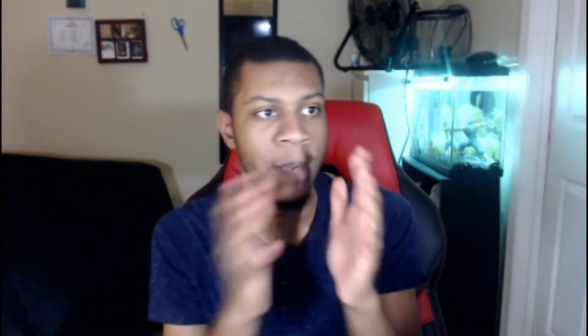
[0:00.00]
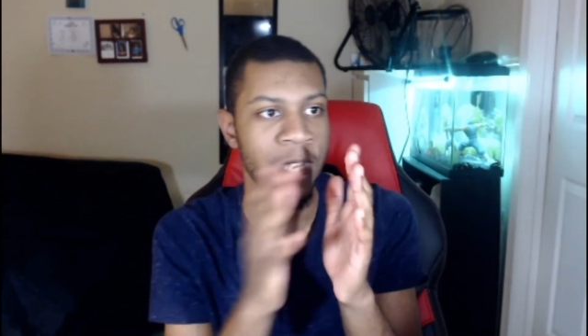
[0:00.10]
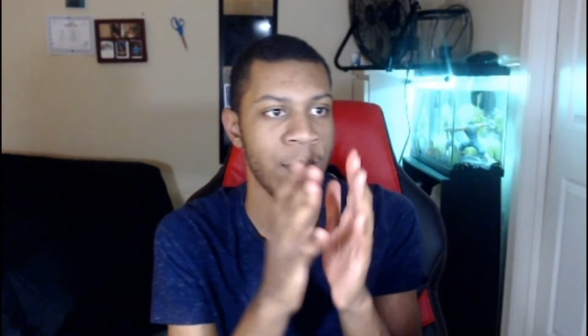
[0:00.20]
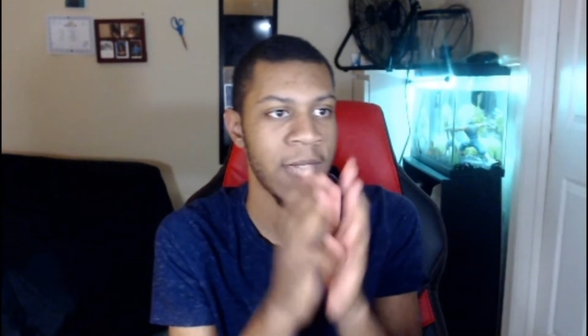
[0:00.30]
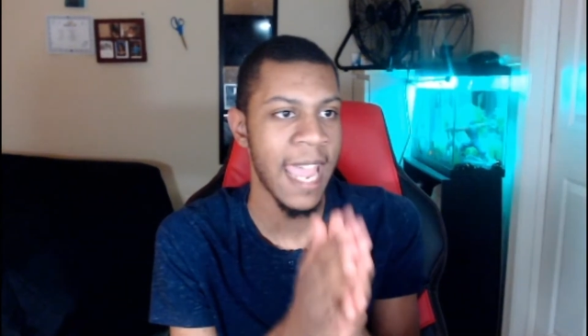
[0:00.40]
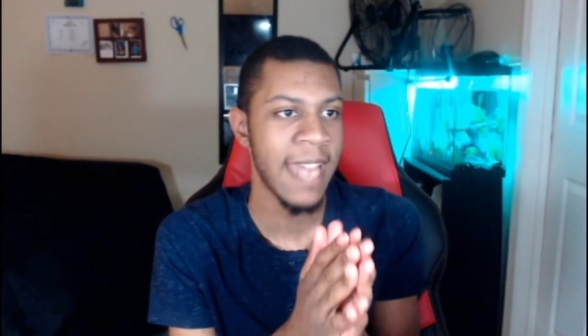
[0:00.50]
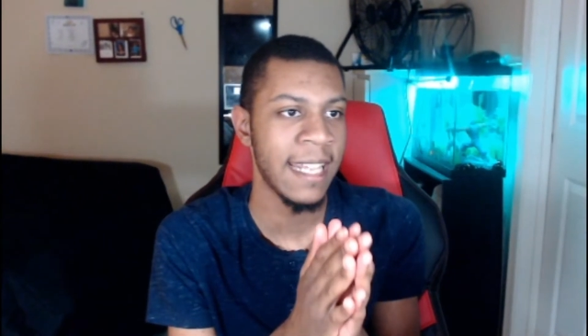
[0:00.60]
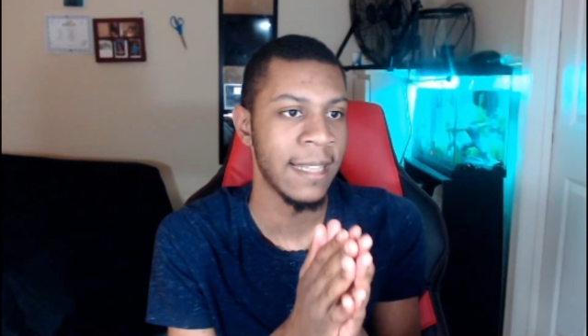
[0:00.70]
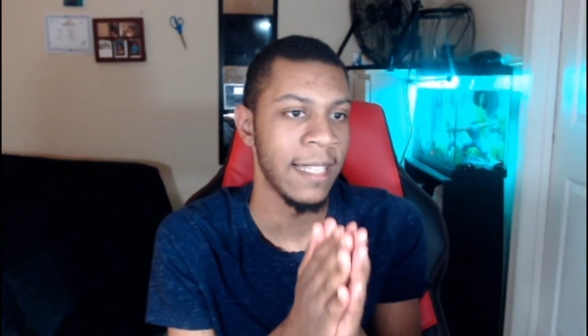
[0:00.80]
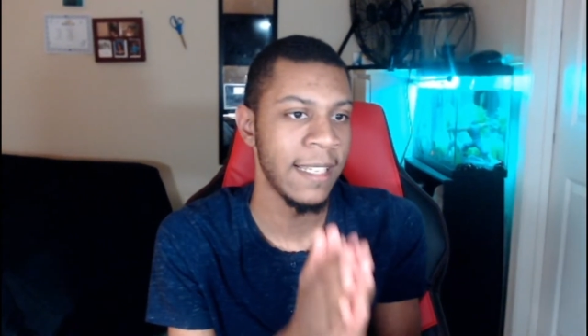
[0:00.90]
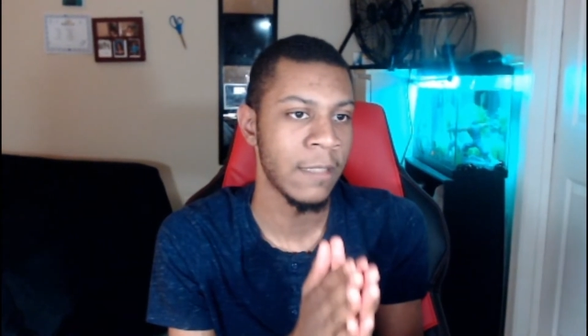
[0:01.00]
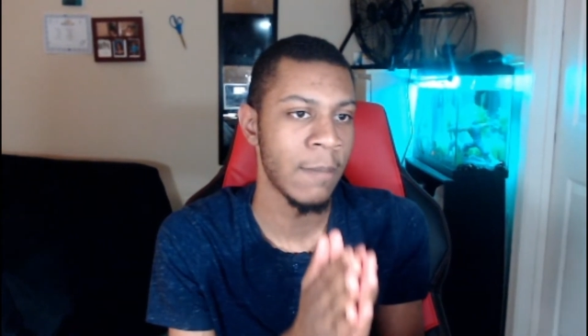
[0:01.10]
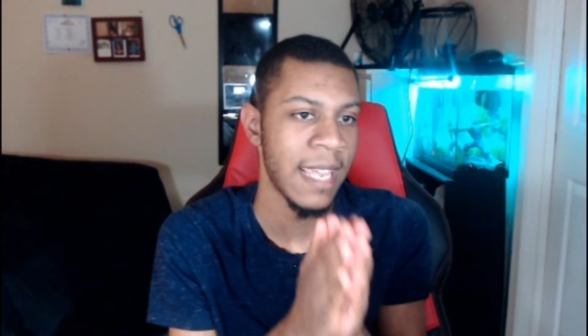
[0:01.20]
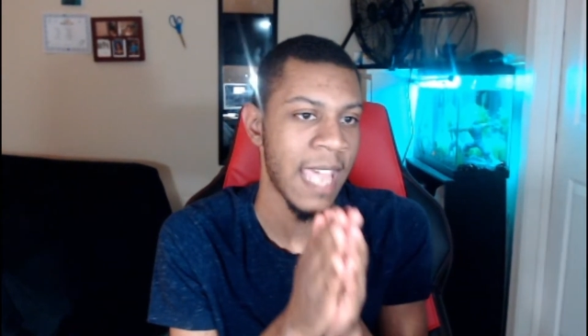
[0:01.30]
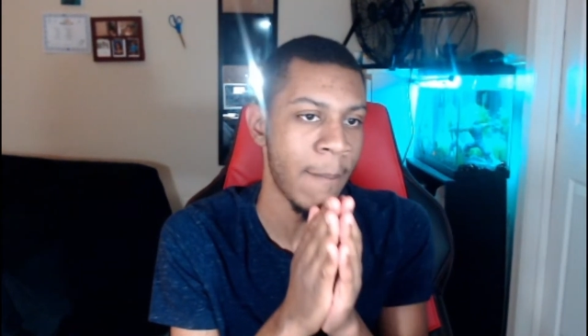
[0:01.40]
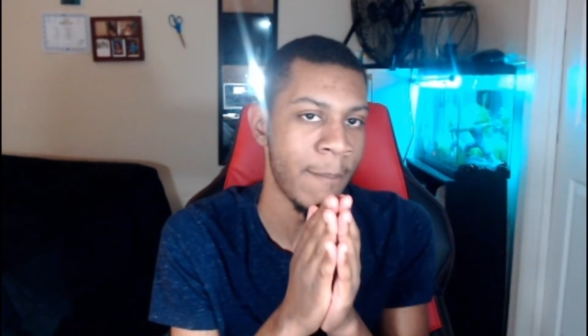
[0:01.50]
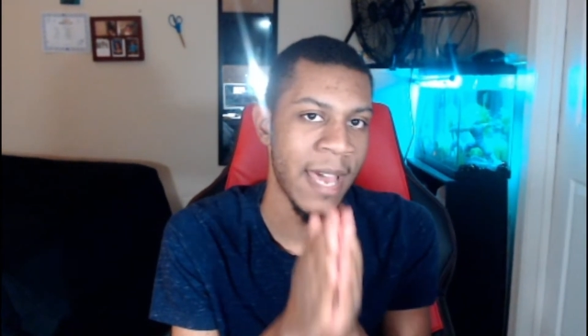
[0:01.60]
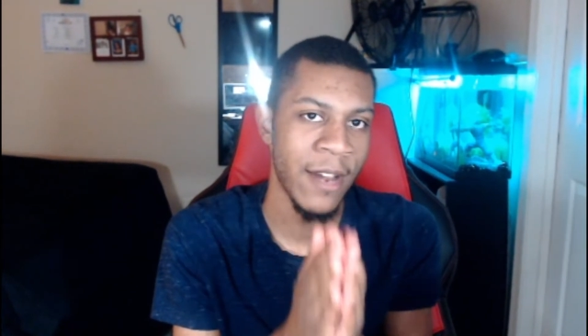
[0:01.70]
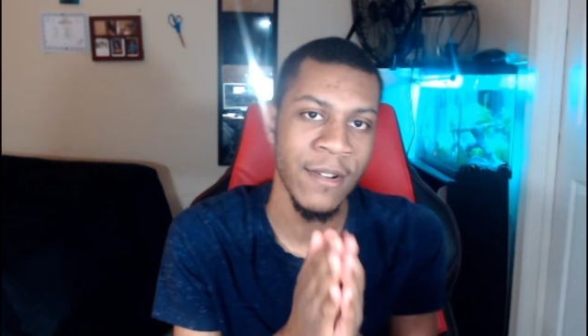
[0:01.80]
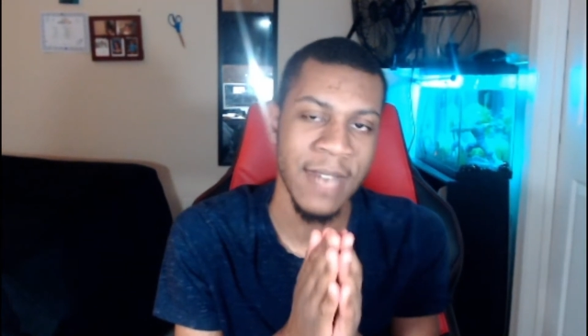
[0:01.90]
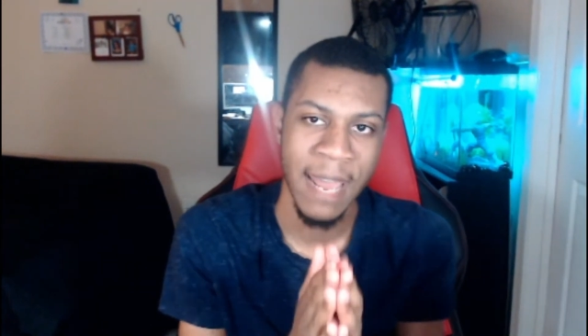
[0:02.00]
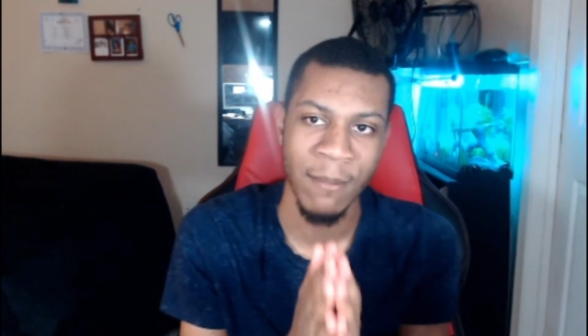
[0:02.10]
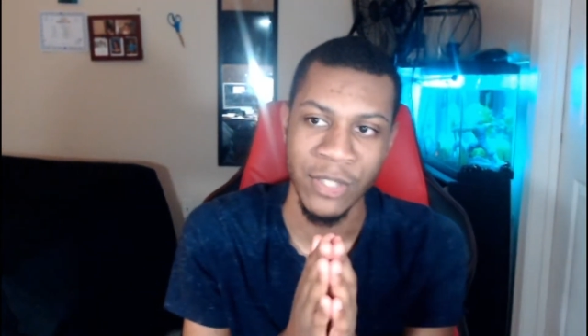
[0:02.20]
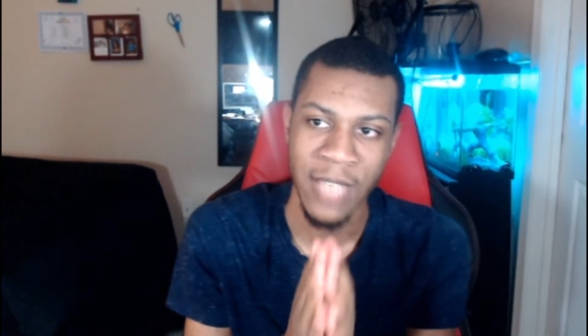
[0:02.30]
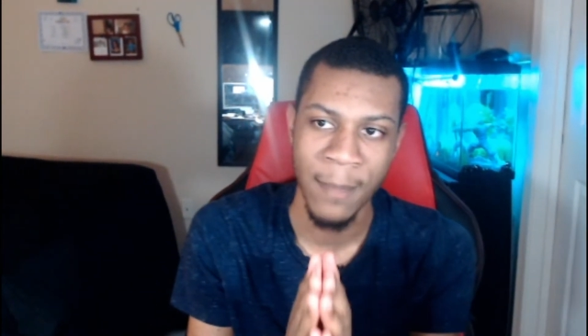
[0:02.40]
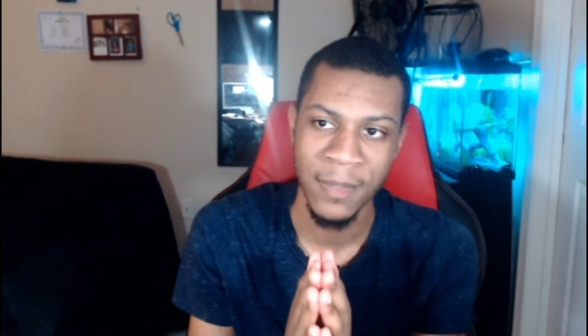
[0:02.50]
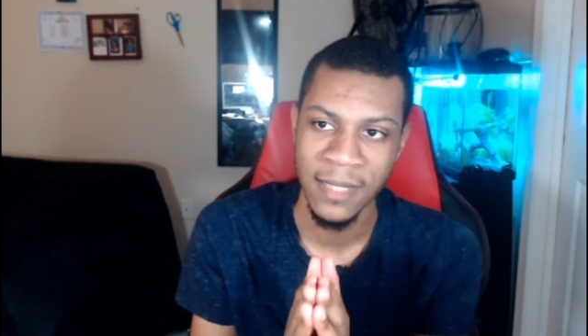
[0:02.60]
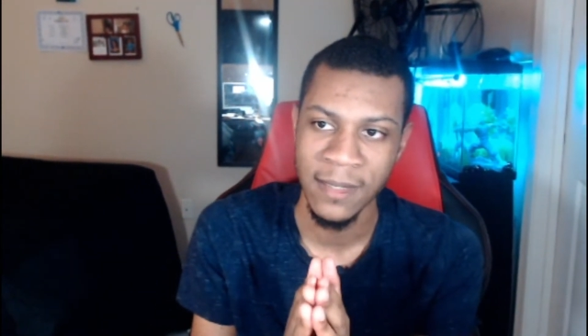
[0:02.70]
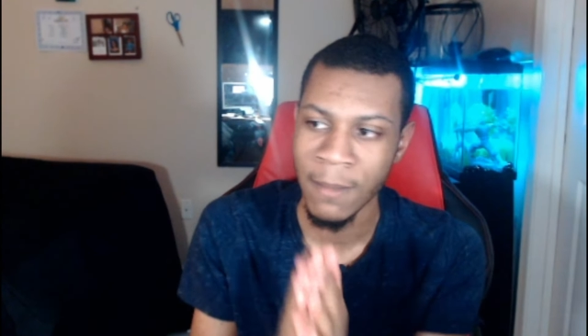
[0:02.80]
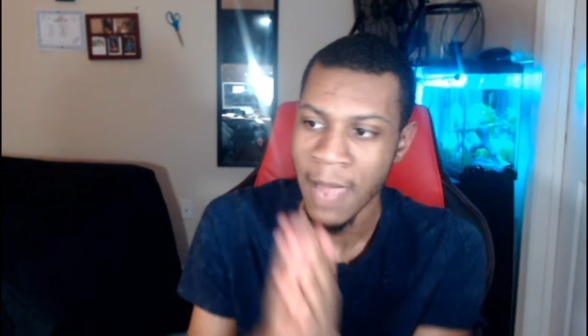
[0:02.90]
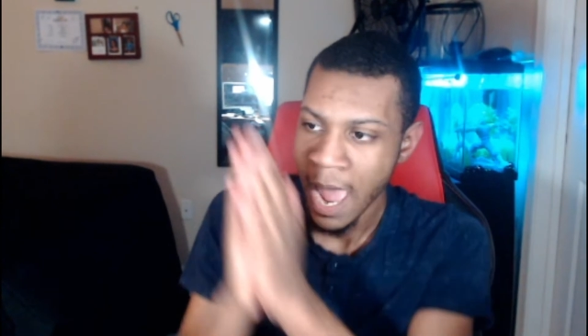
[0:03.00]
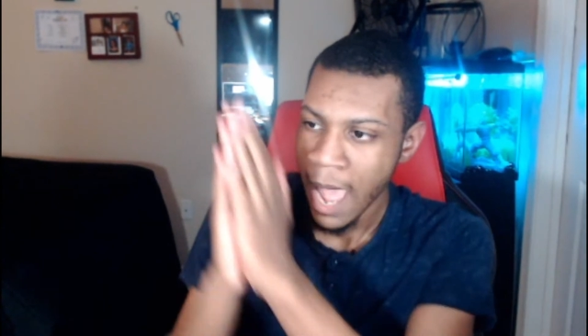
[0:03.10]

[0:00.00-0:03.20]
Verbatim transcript: but you can't at least make a better damn shop system.